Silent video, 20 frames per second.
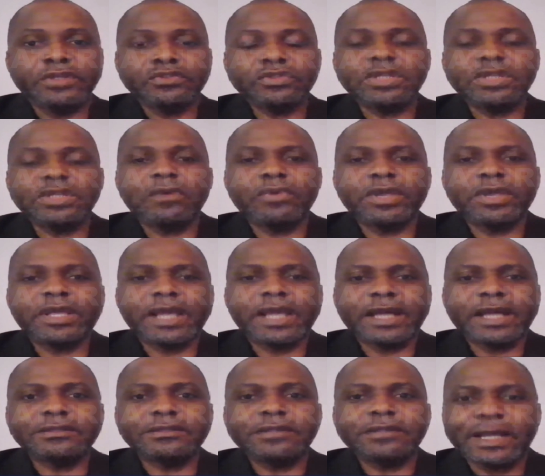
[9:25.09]
so that we
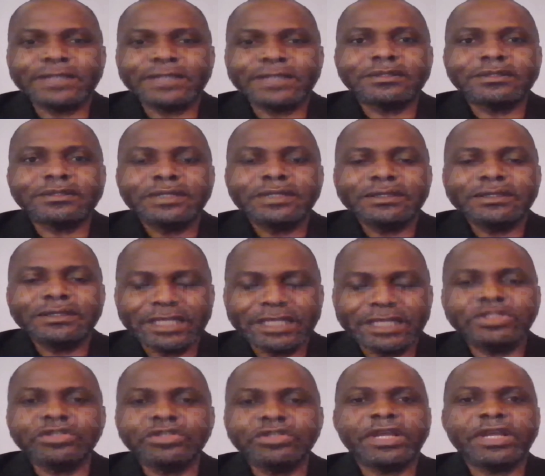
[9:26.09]
can, as
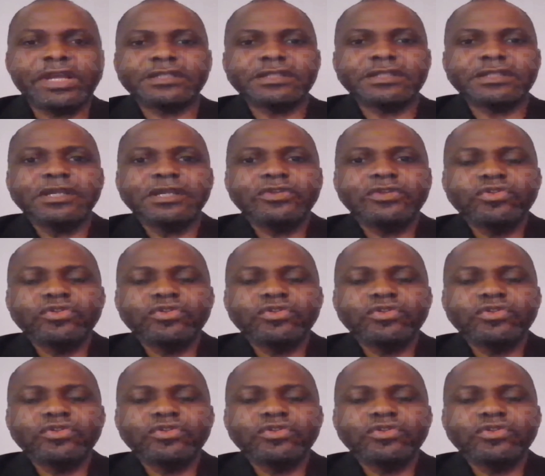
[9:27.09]
Nigerians,